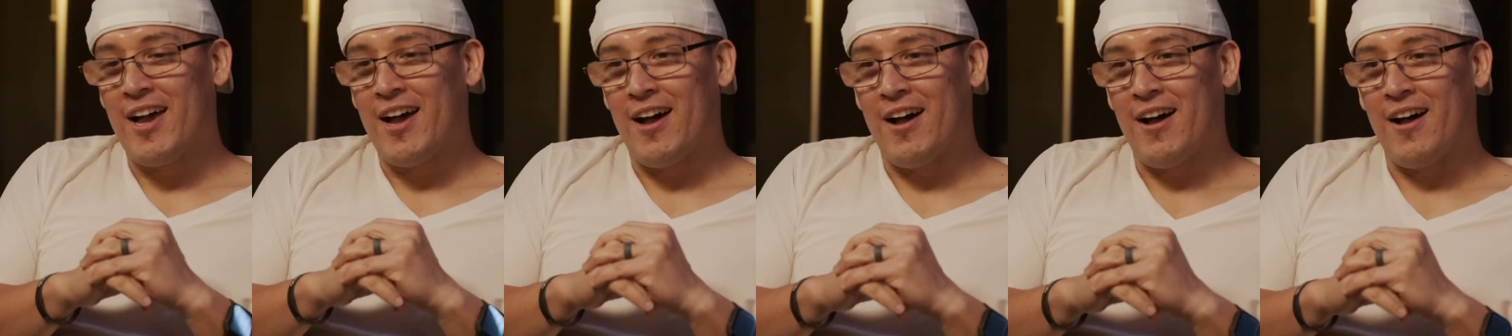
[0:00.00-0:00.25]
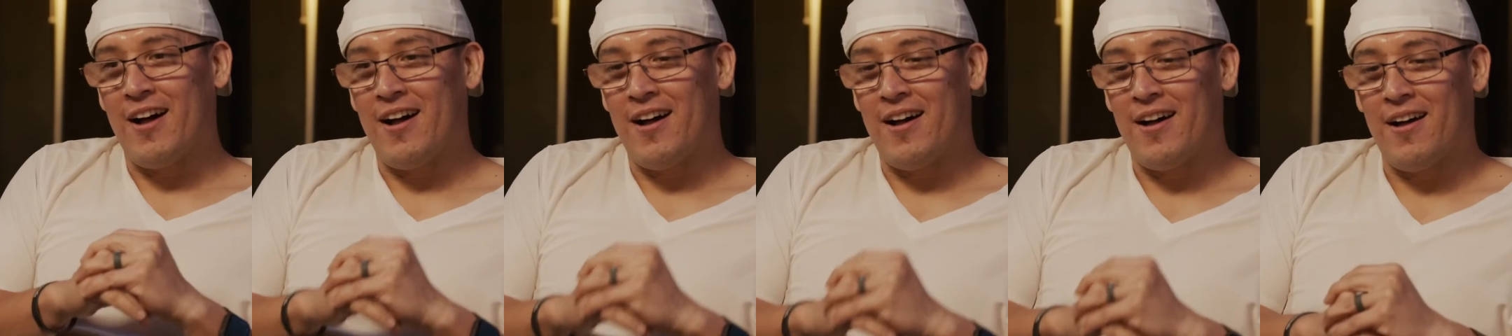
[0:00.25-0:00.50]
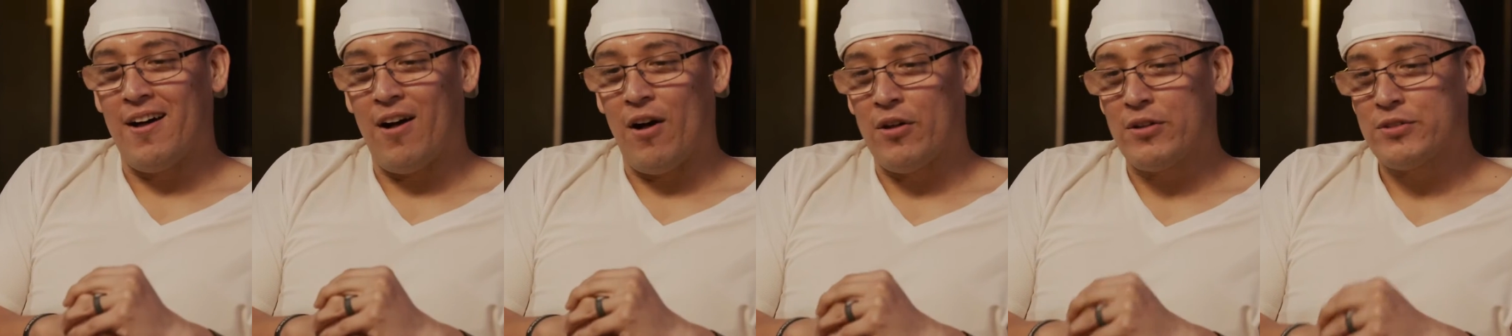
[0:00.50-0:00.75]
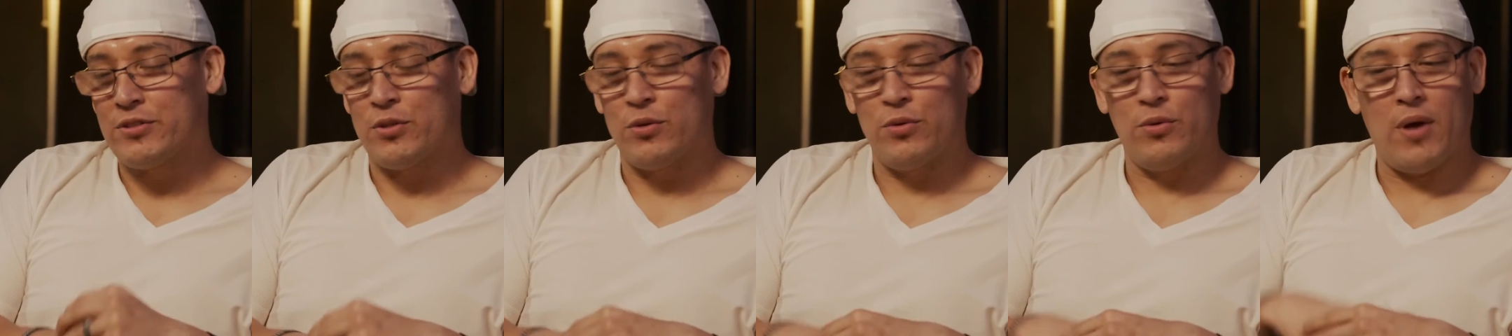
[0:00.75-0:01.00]

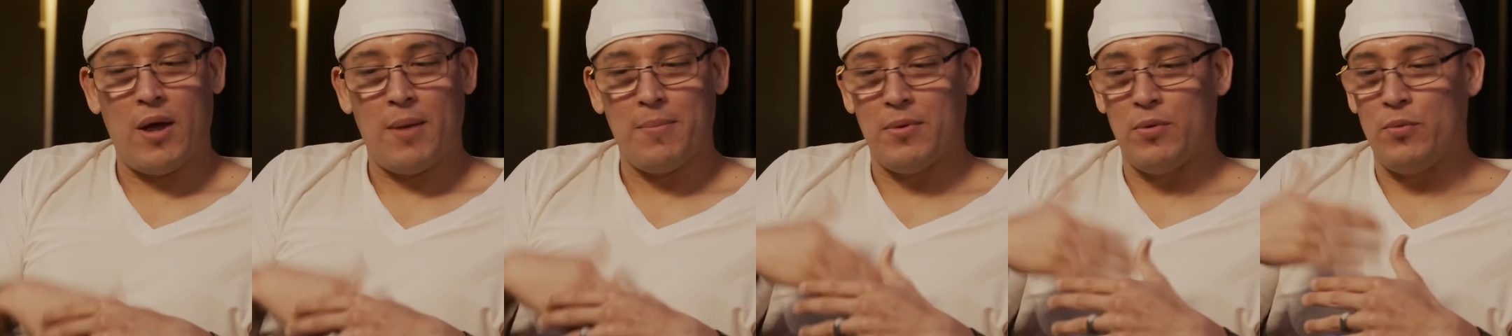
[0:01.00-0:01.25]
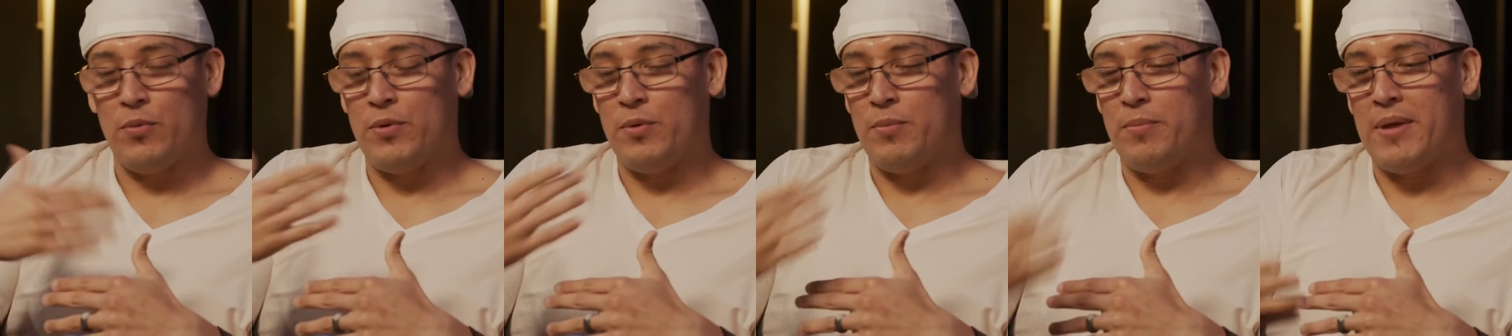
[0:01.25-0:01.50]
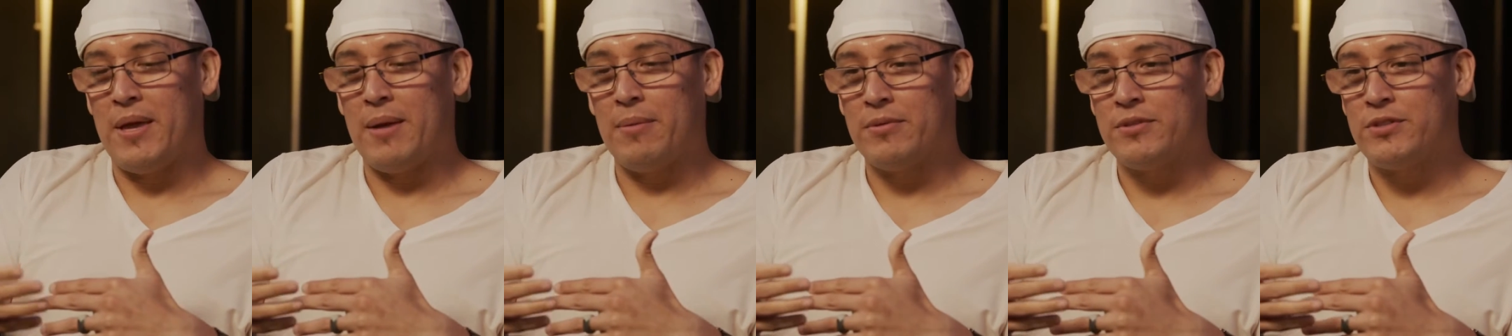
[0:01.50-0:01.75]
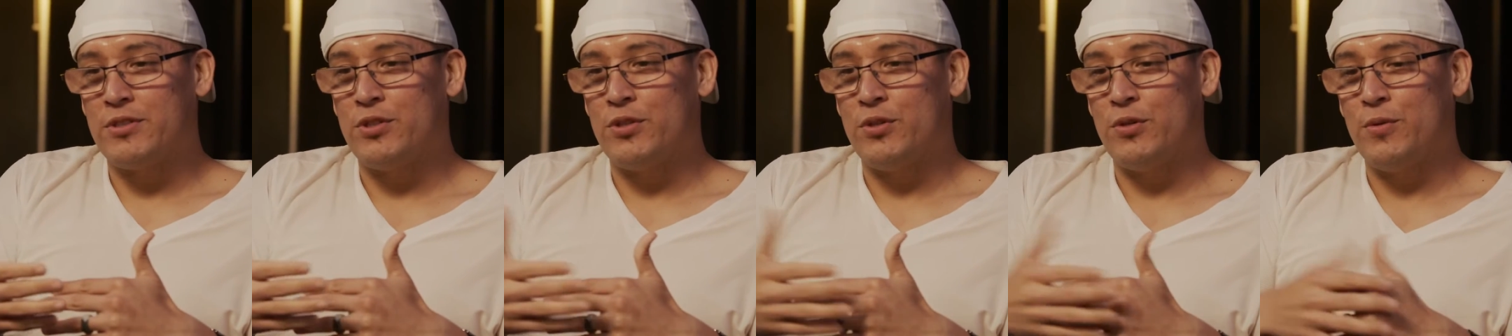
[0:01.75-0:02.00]
We would be able
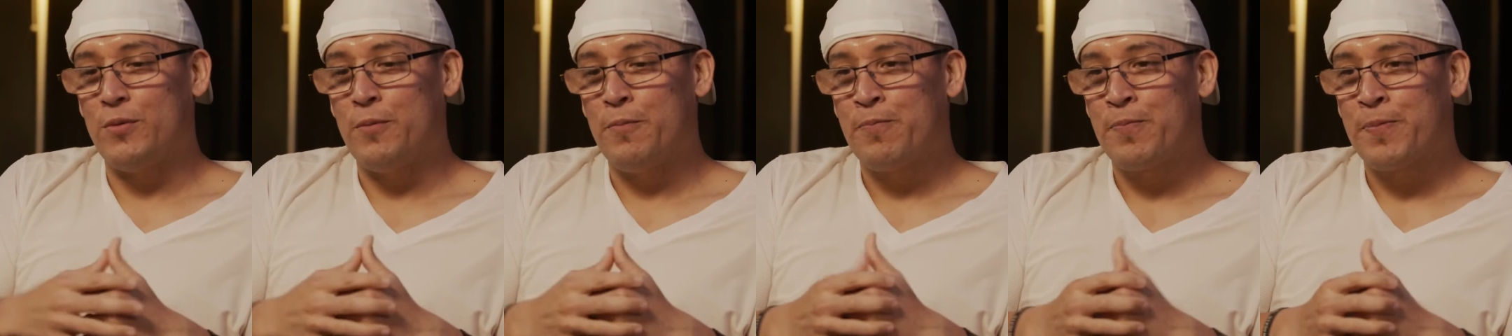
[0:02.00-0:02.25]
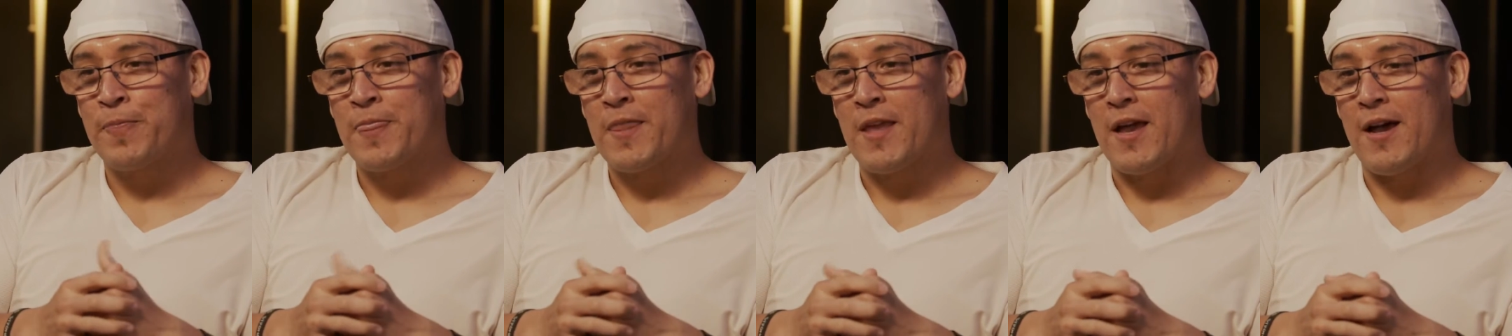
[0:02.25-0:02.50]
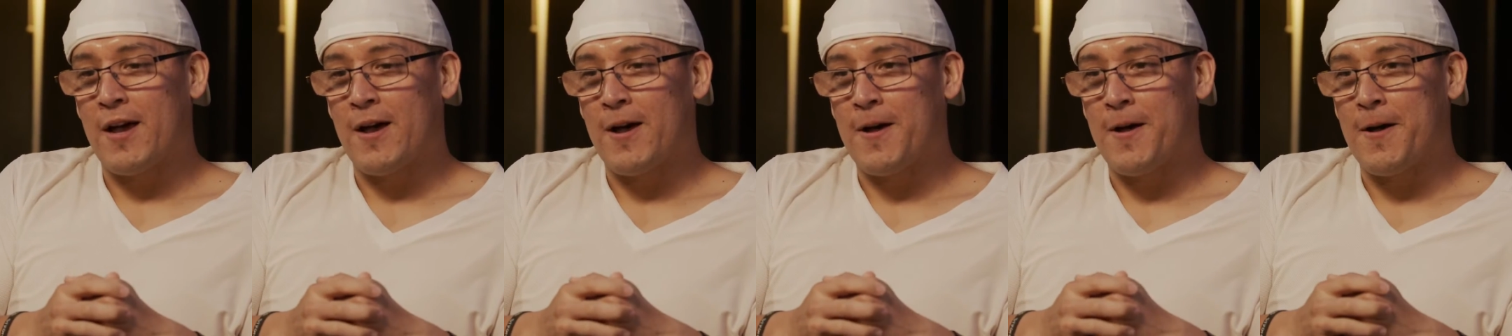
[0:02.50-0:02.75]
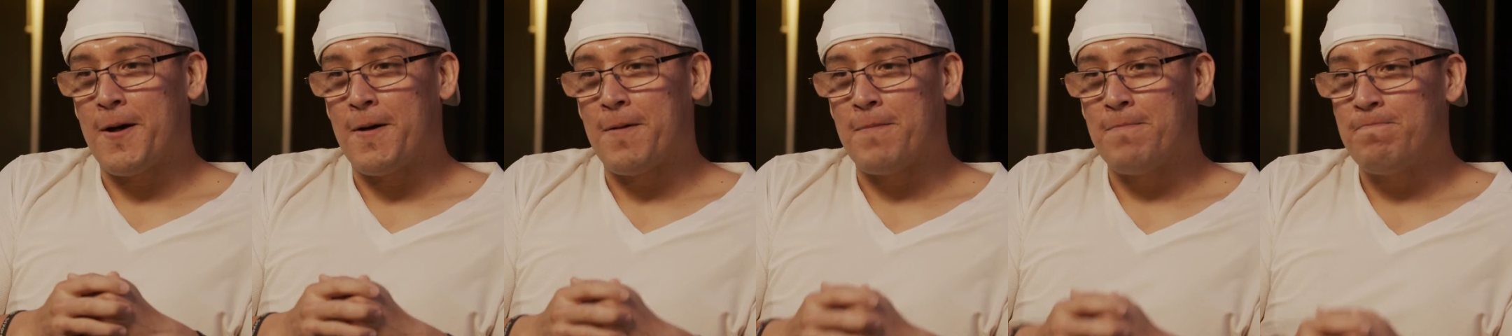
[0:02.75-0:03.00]
to
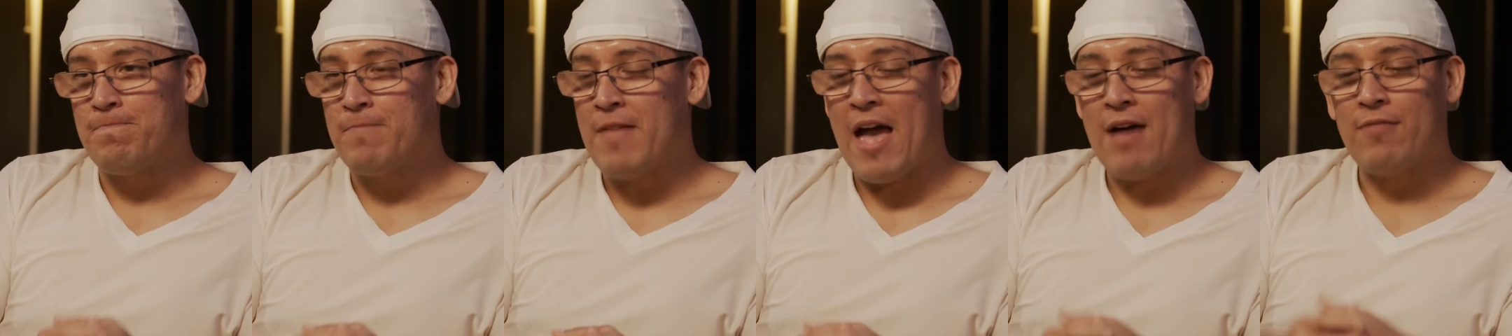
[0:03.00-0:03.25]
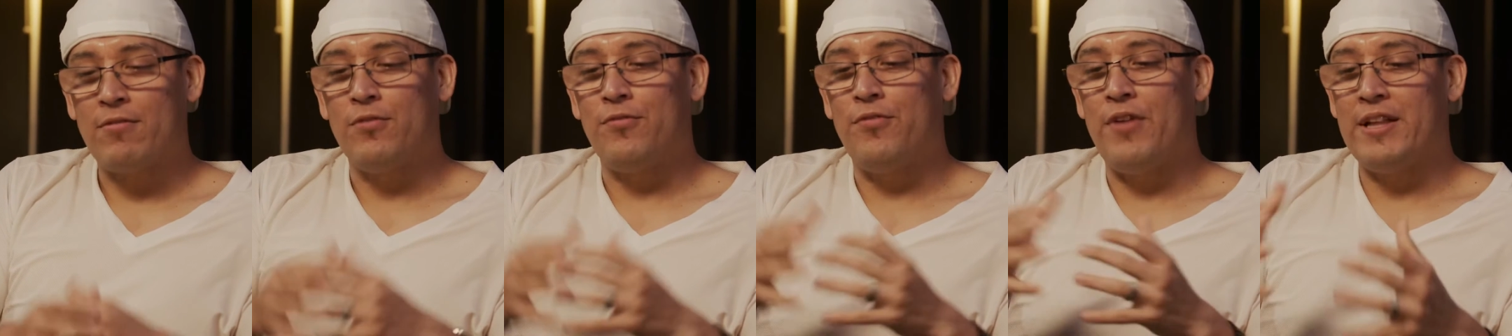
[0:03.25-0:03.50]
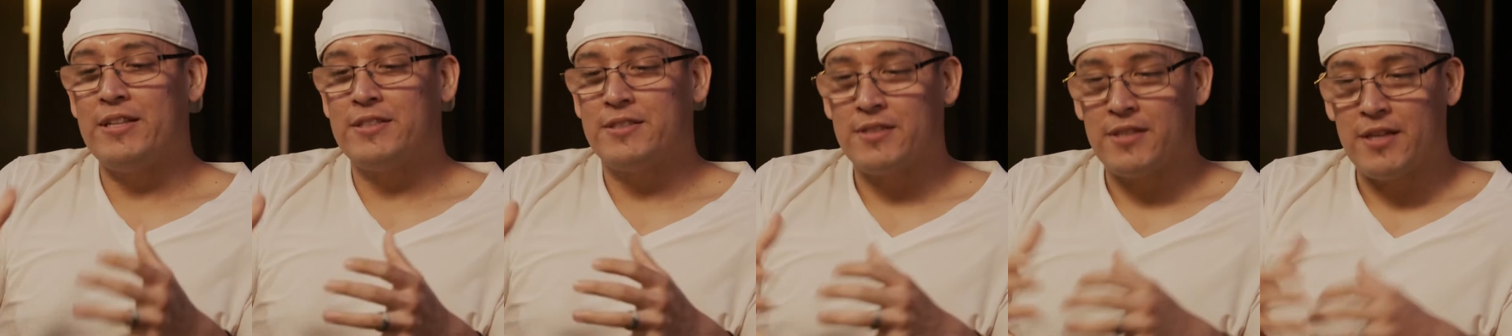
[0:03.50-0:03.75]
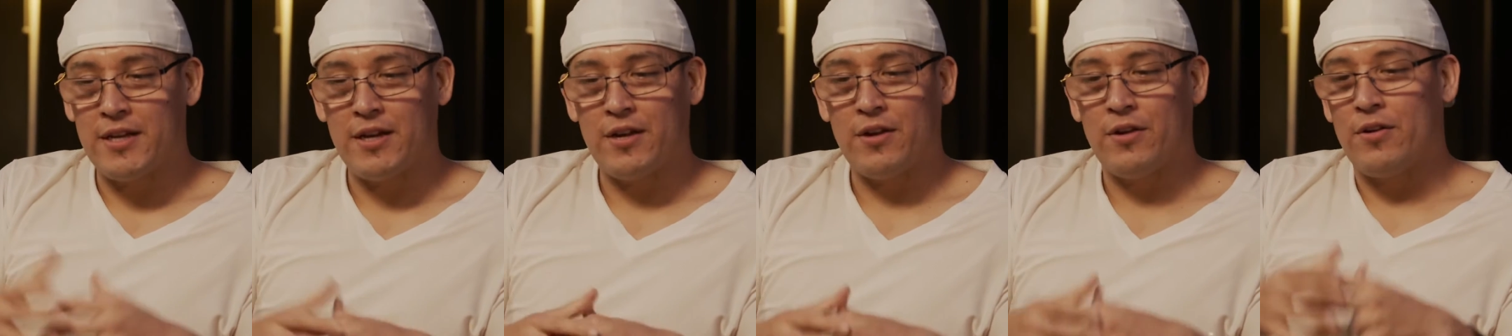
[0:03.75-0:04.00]
have events
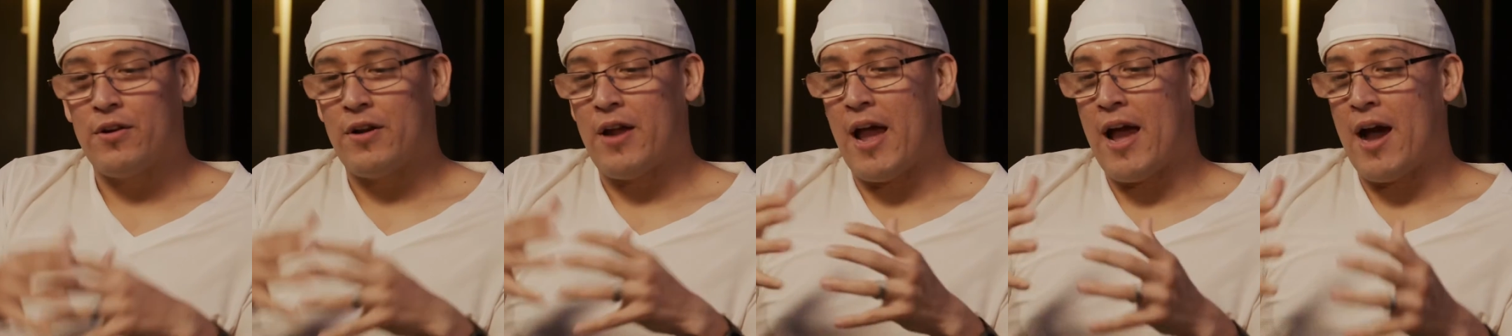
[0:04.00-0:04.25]
there,